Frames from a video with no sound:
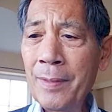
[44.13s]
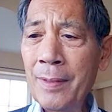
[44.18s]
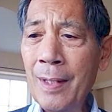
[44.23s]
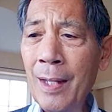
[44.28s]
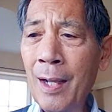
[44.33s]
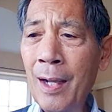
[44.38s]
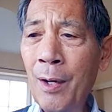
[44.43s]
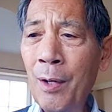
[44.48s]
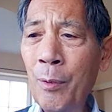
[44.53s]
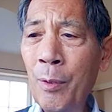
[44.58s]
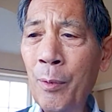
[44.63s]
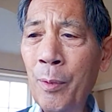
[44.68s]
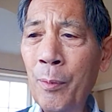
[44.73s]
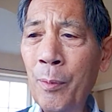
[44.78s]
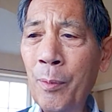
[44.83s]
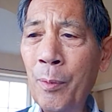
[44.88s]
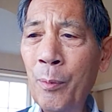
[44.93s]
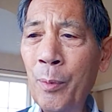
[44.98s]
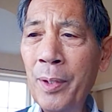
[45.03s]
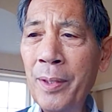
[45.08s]

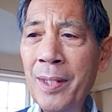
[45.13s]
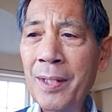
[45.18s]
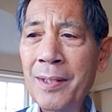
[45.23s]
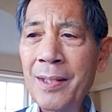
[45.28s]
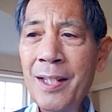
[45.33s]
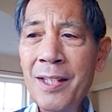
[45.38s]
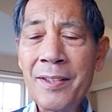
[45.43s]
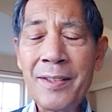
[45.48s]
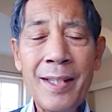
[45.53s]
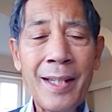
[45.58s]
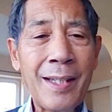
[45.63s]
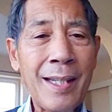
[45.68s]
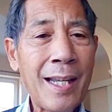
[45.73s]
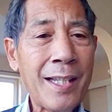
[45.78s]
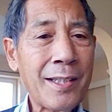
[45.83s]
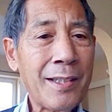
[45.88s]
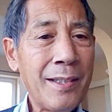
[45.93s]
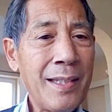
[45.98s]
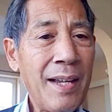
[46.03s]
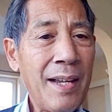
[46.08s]
with a test that
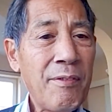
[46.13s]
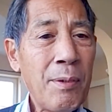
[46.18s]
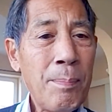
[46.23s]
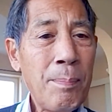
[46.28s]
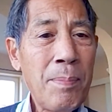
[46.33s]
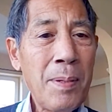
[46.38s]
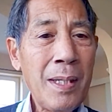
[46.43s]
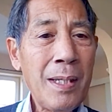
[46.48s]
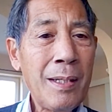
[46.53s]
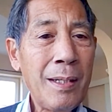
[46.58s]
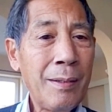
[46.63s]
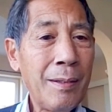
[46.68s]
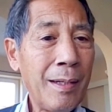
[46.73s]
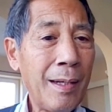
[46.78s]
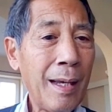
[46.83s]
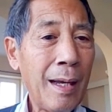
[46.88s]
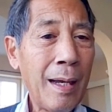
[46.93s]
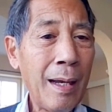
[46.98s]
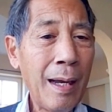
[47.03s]
has never been